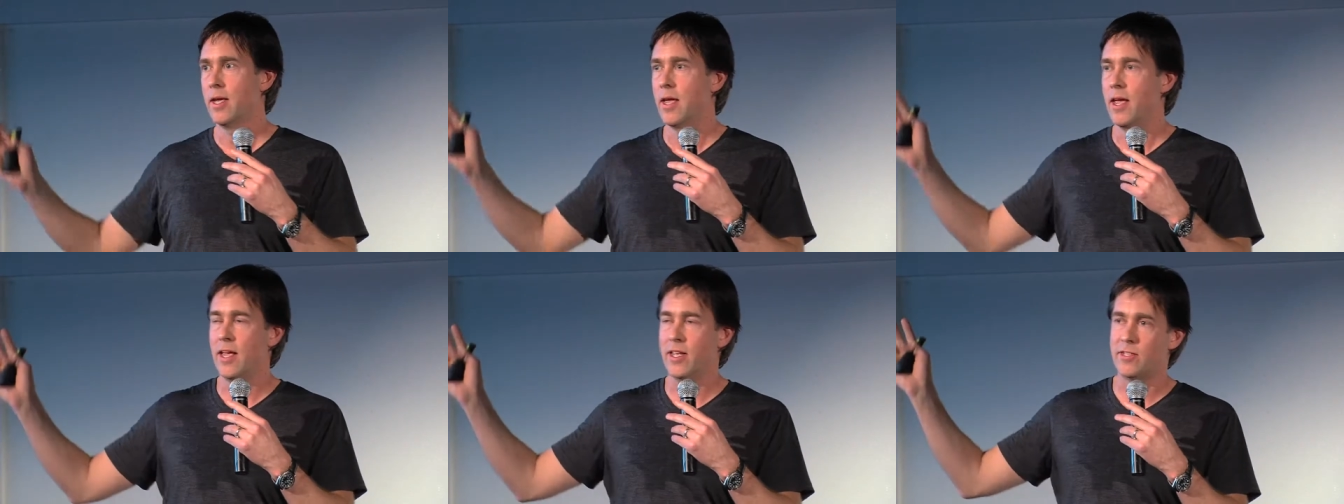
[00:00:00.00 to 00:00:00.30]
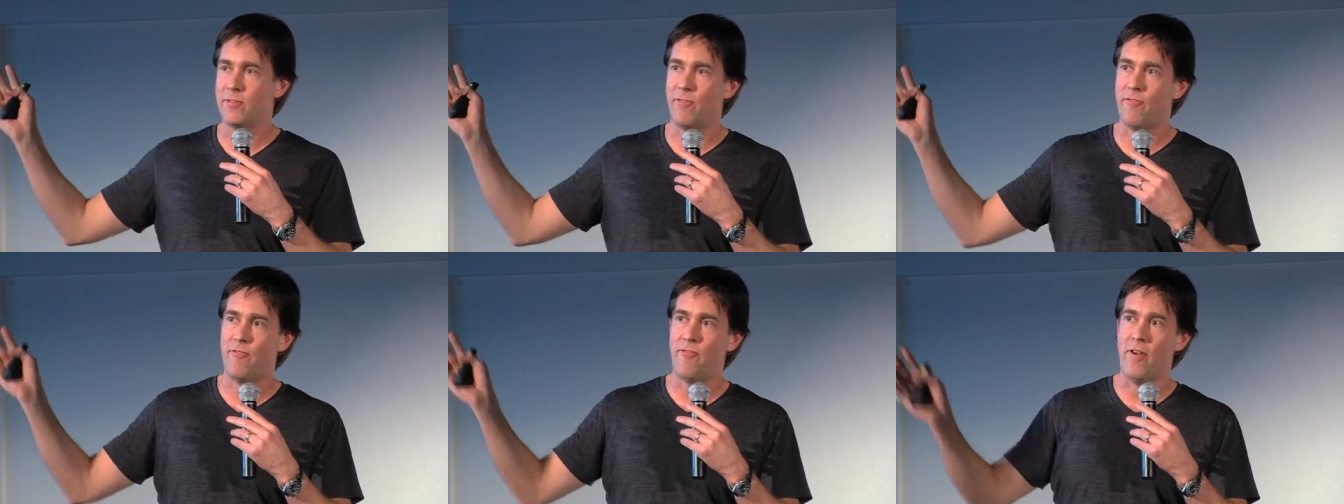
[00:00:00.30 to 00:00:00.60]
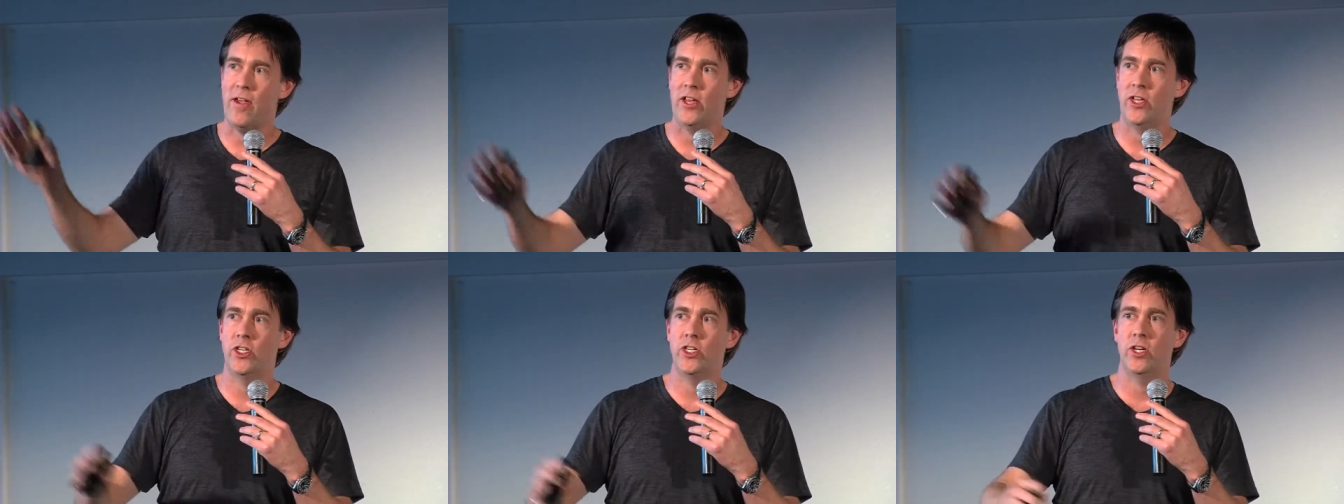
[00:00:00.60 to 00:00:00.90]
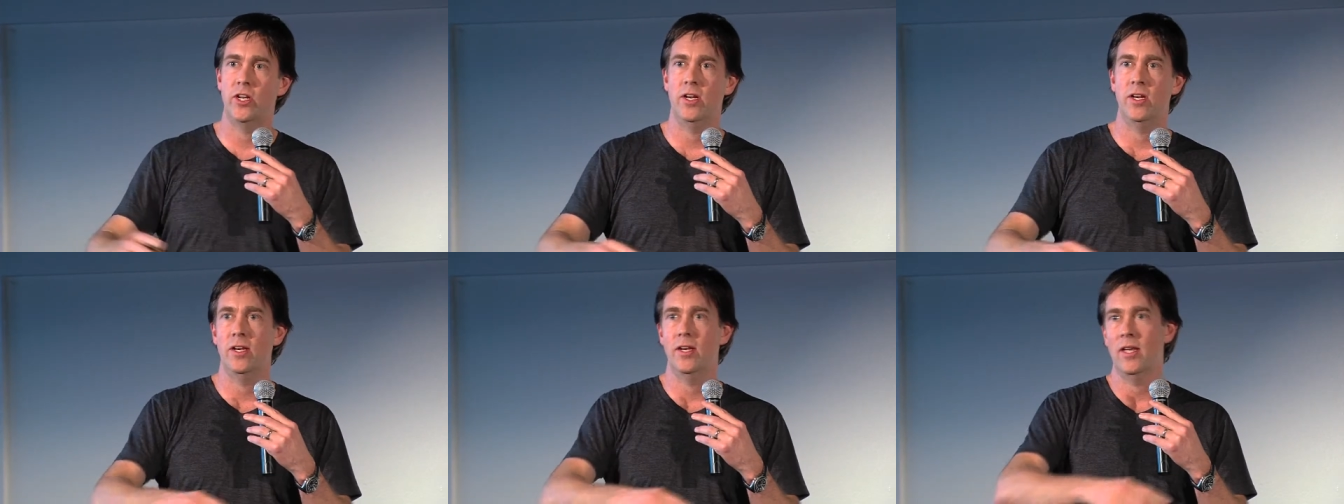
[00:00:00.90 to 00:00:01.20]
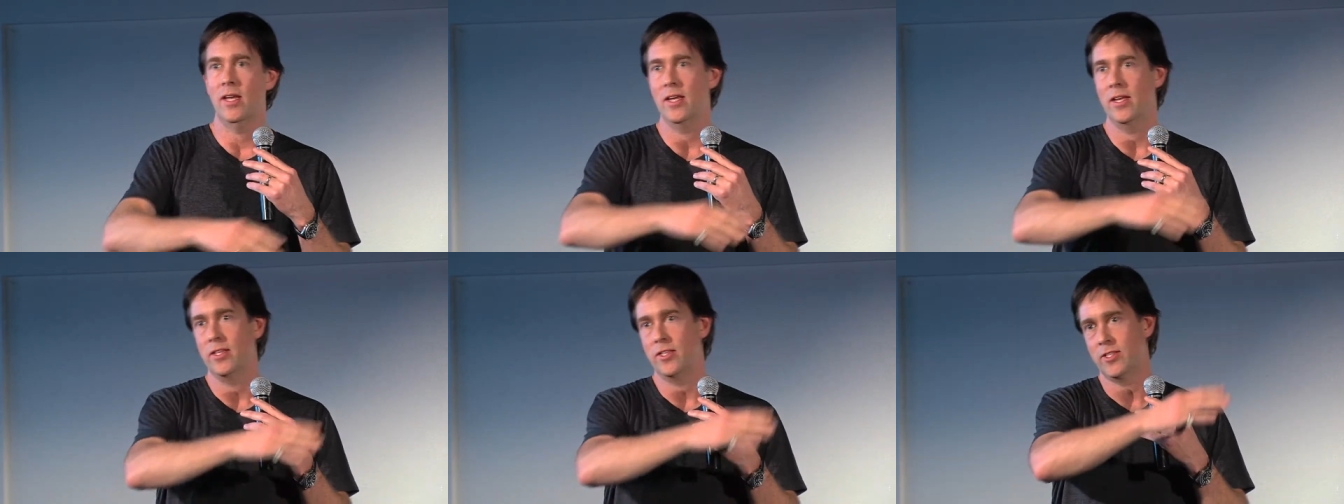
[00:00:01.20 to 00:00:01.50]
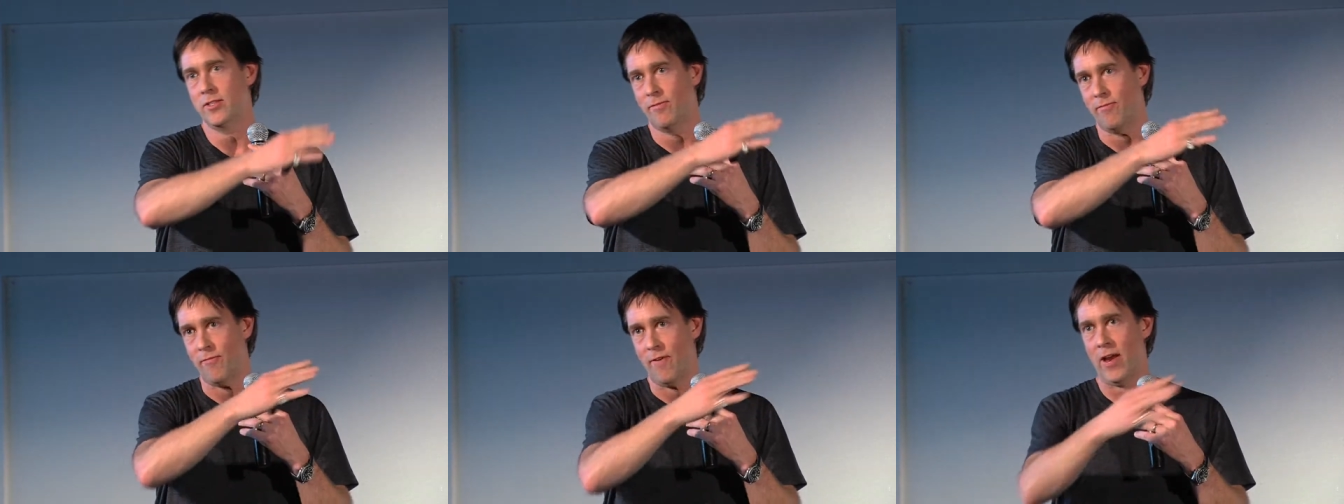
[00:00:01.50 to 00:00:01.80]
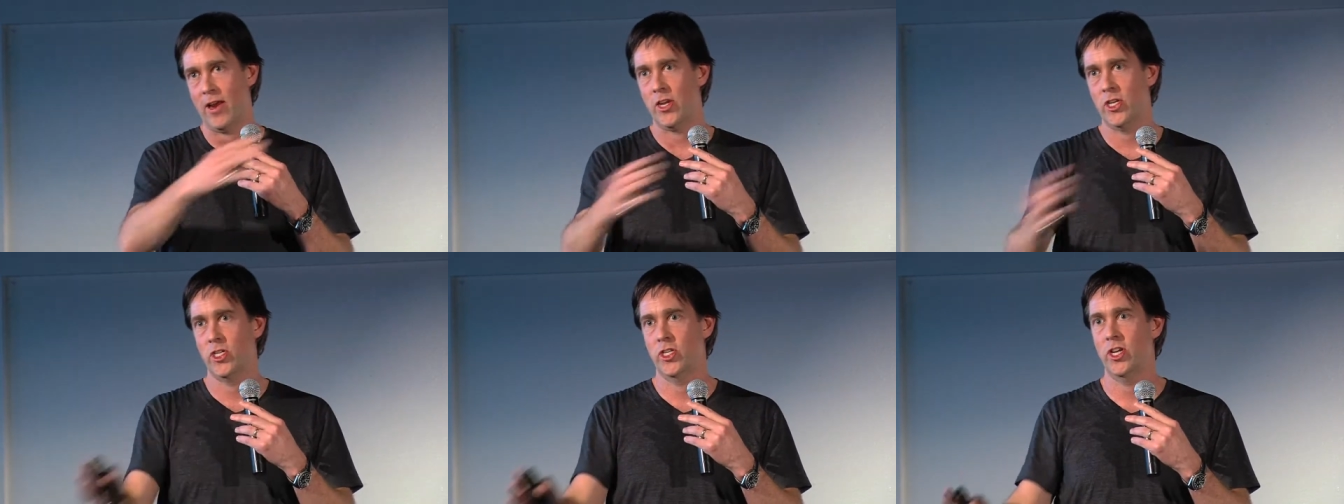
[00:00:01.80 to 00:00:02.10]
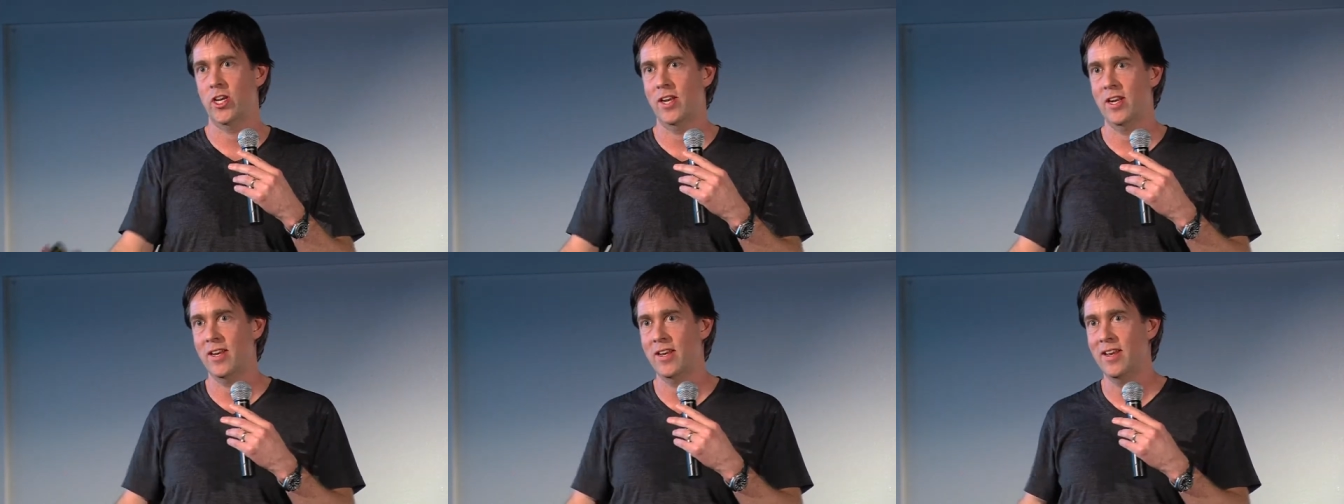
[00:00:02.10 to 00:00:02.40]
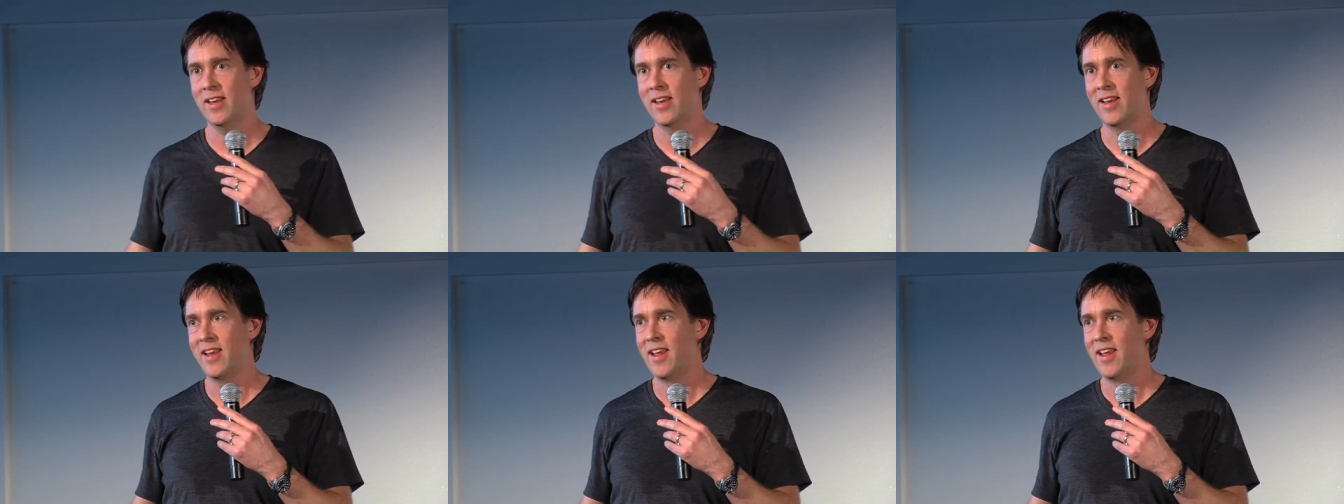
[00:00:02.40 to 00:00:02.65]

as fashion hits function,